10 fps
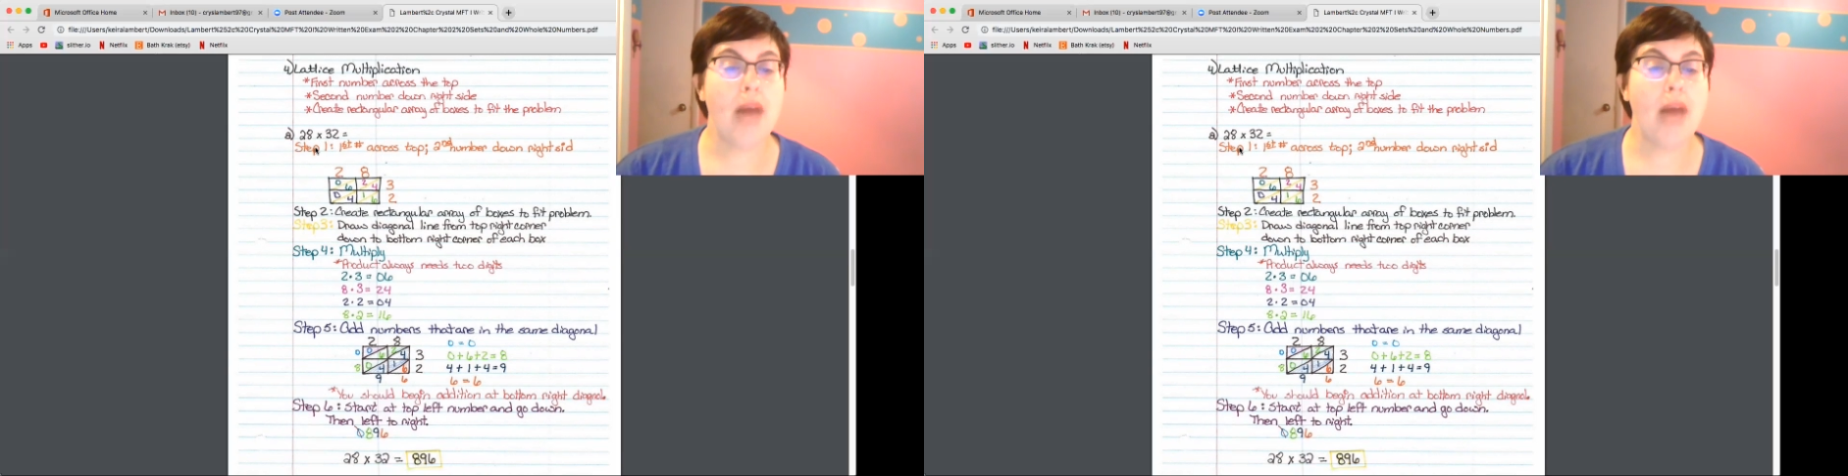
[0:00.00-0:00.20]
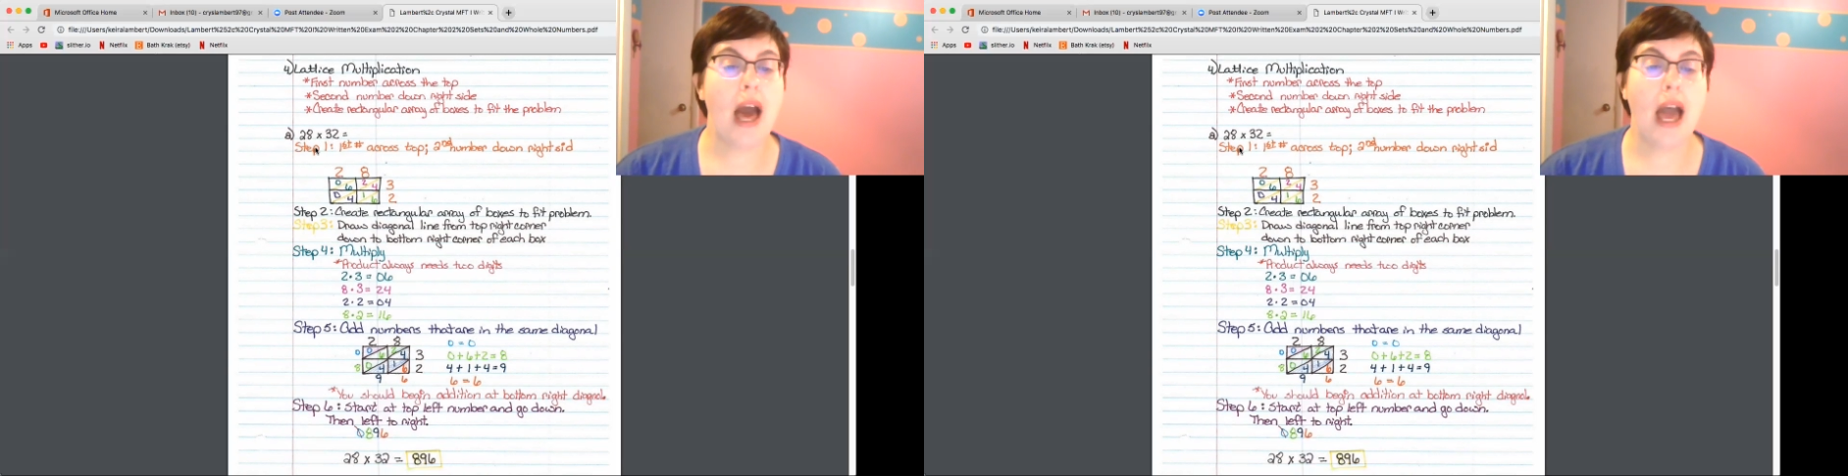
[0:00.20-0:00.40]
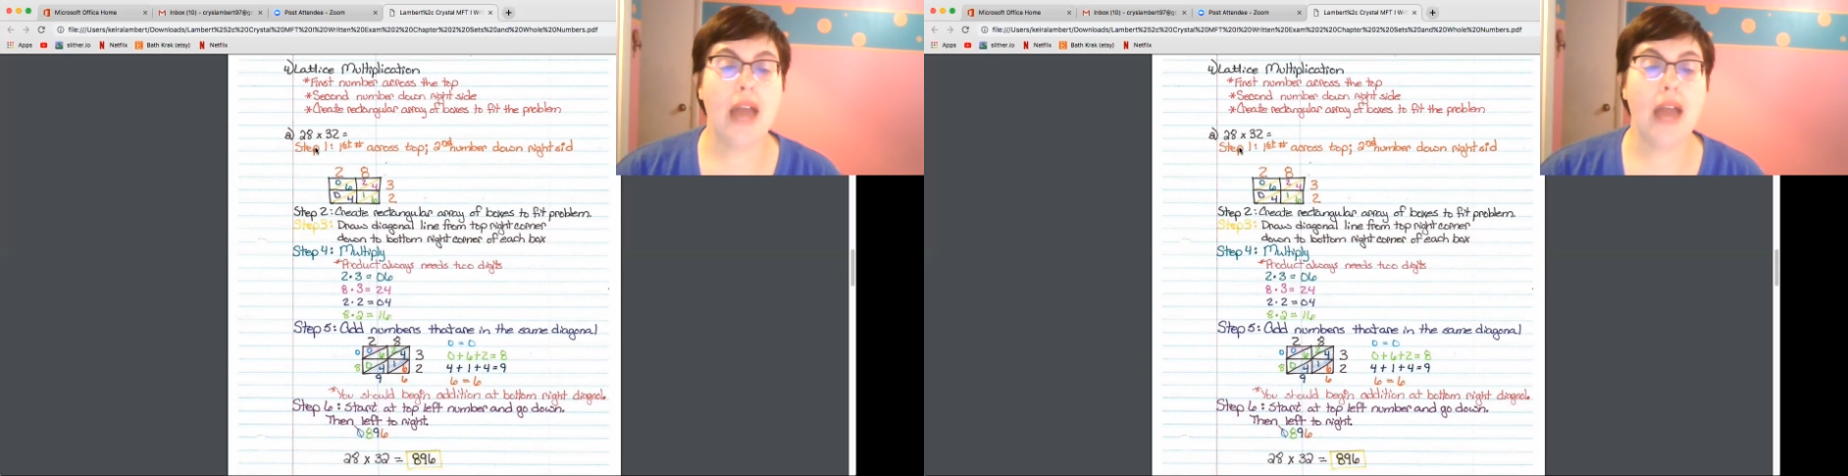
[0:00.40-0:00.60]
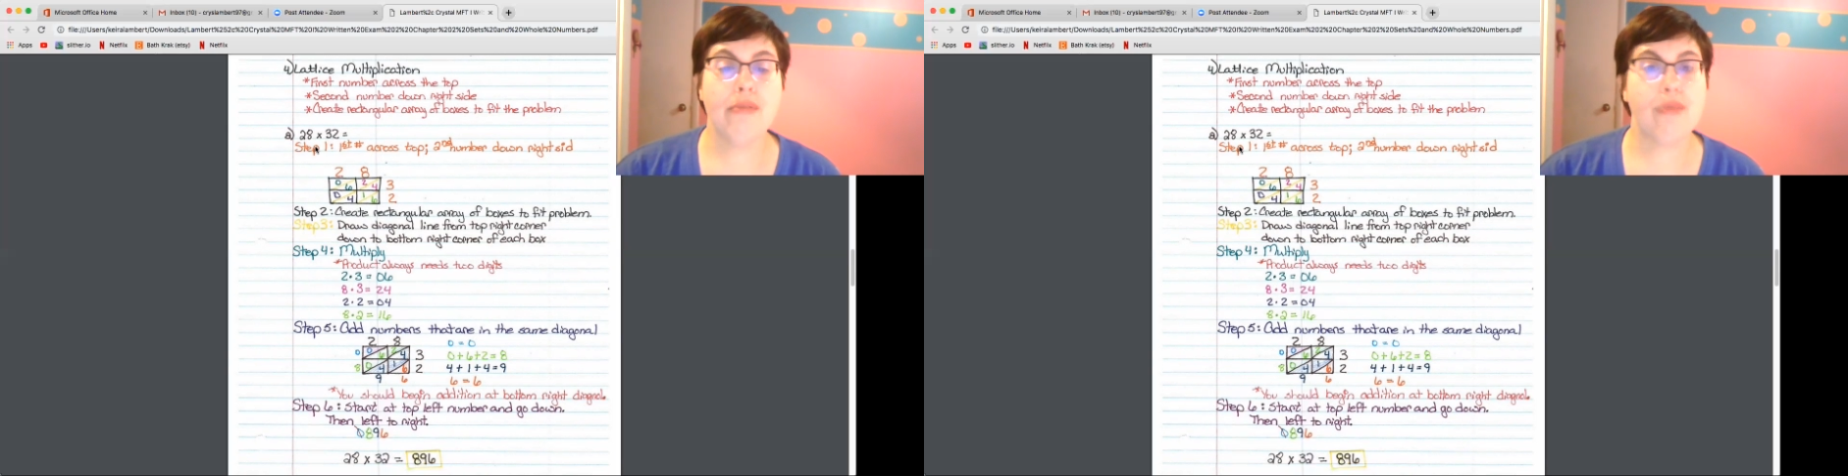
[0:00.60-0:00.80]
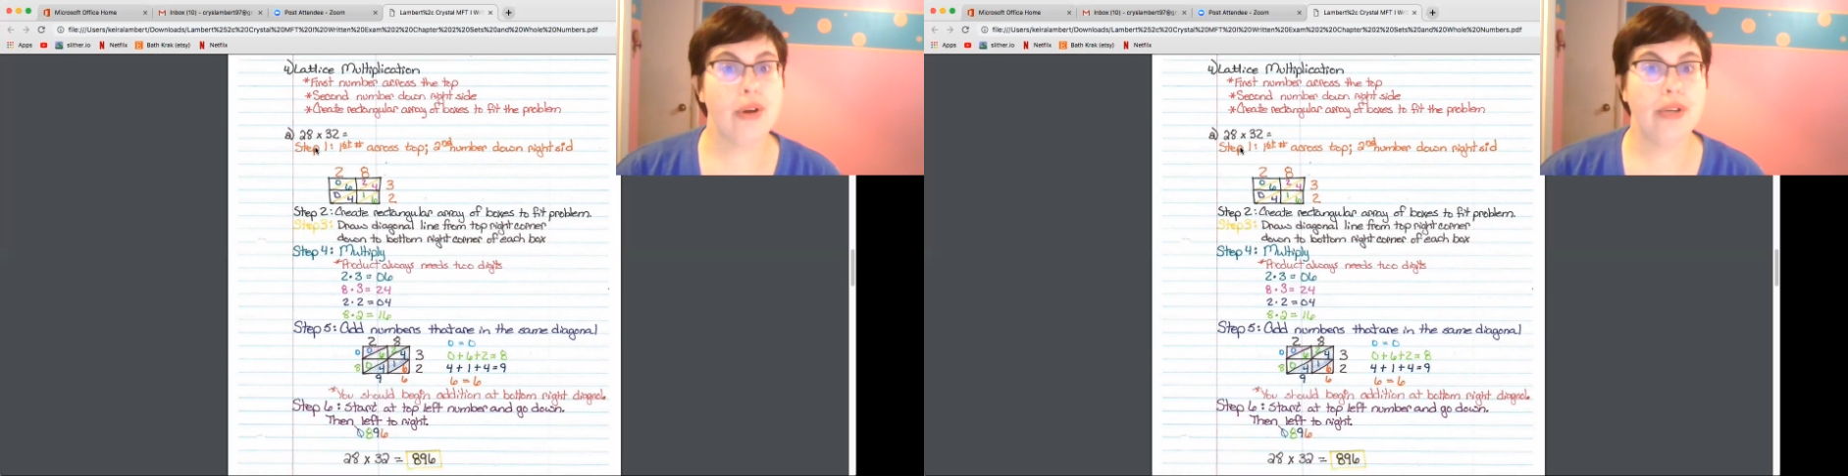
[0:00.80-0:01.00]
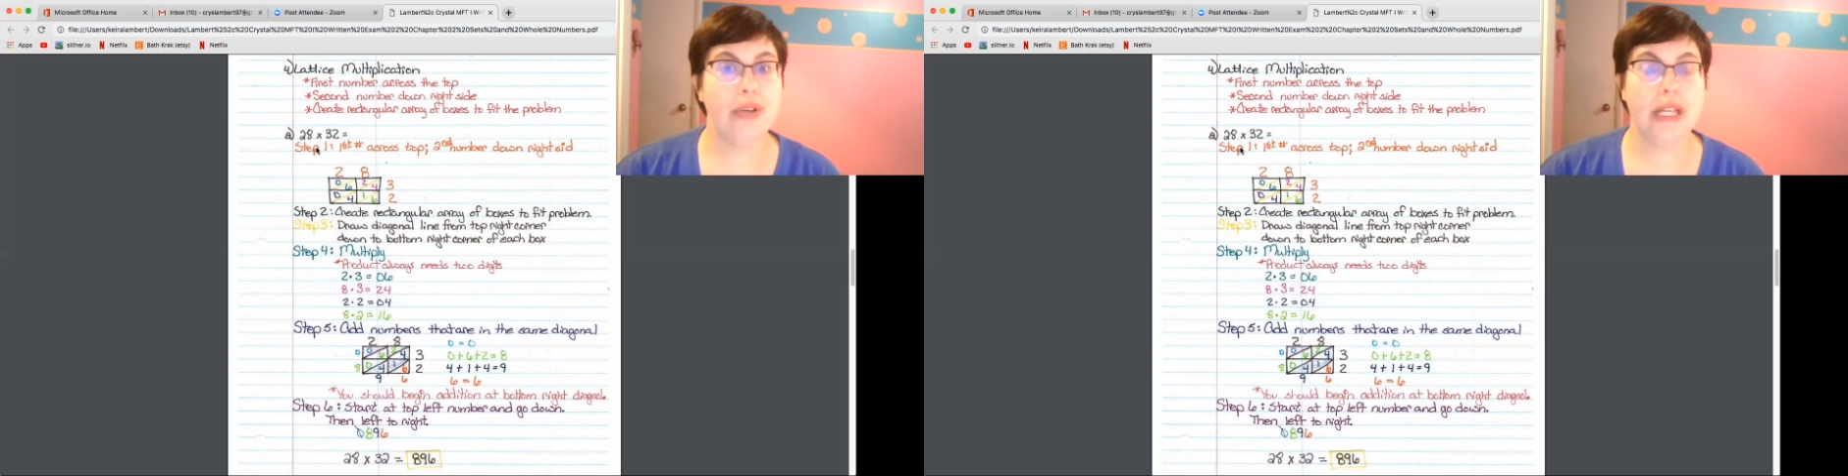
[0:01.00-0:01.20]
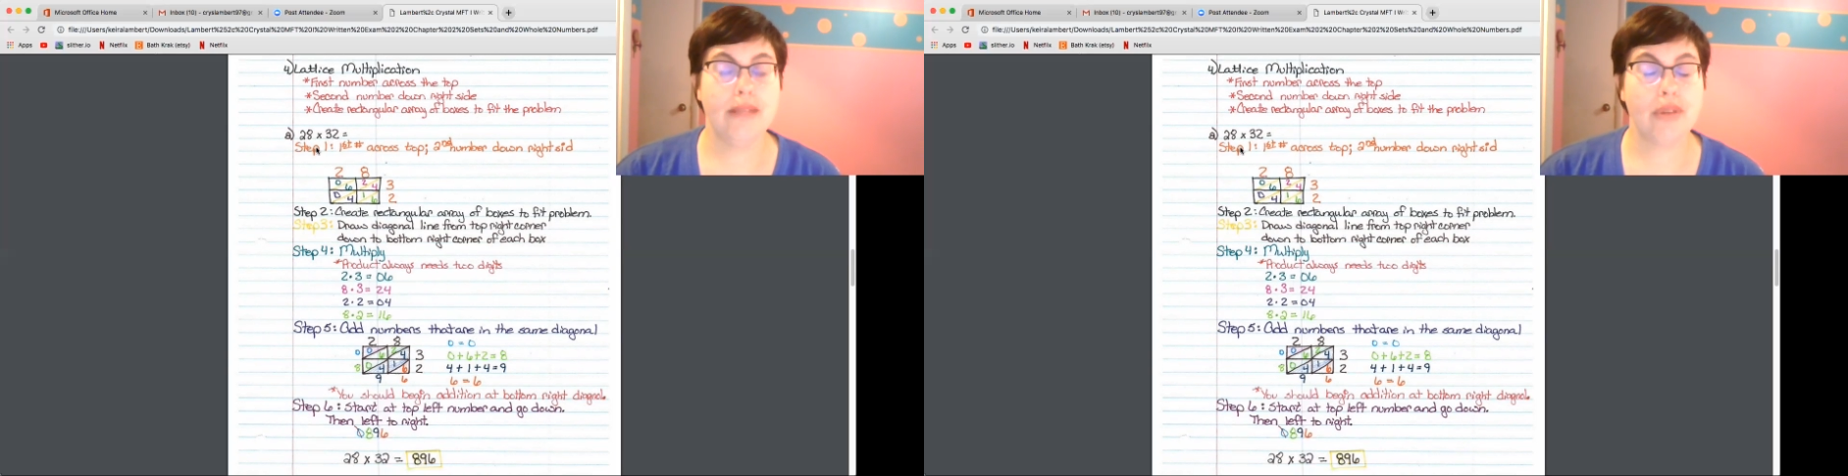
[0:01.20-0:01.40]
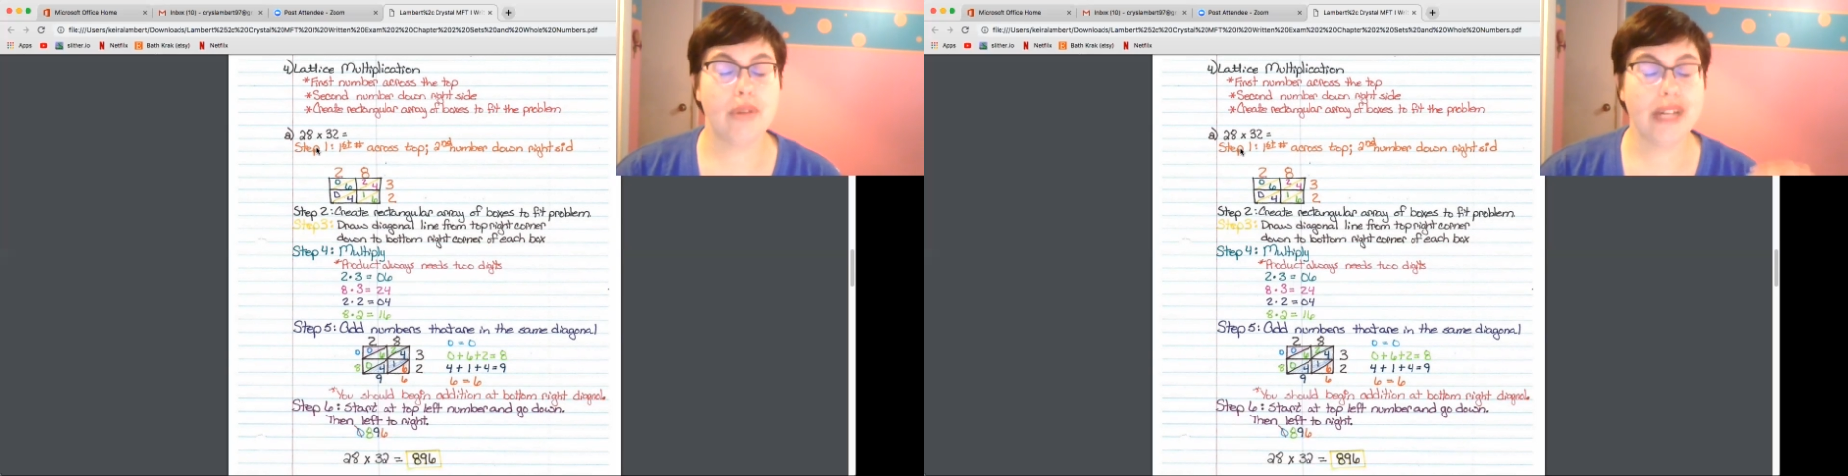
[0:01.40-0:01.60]
I
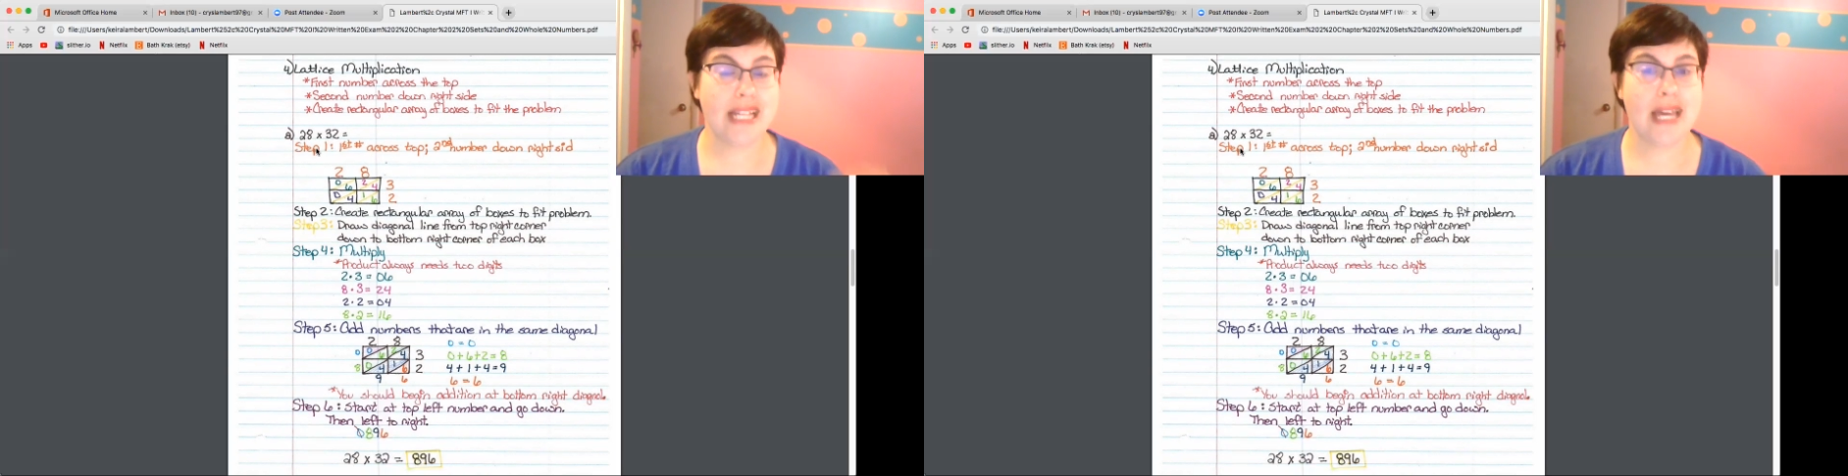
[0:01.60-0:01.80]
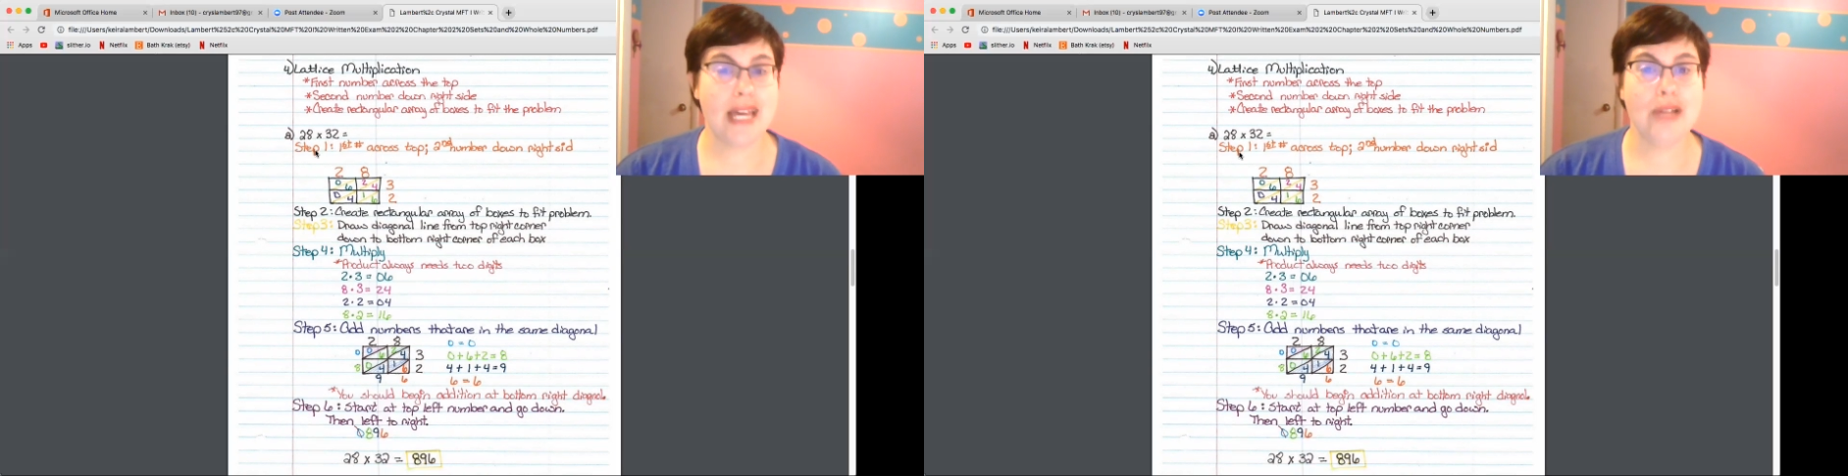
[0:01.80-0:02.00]
broke it down